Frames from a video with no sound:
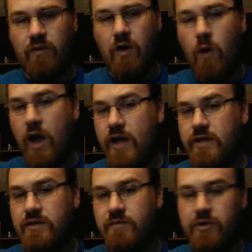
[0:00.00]

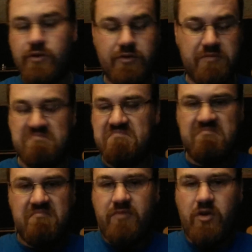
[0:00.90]
.08 build.
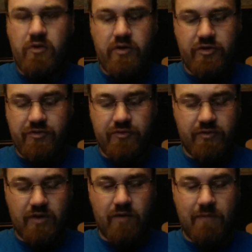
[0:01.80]
No issues.
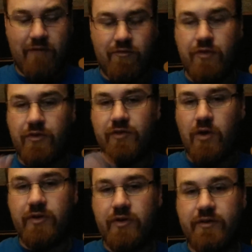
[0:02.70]
I've run the
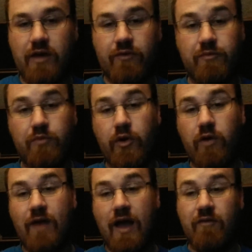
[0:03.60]
Sony down to
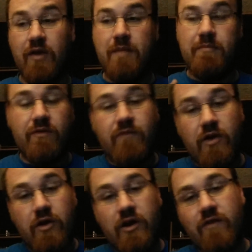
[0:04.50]
0.05. Be
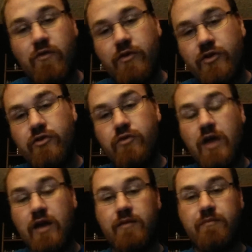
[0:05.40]
very careful when you do
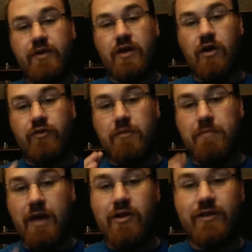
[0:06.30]
that because the
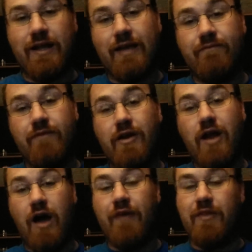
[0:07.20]
battery can get
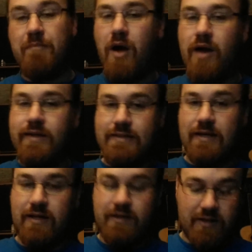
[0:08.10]
very hot. The mod gets
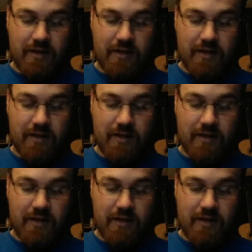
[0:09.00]
hot.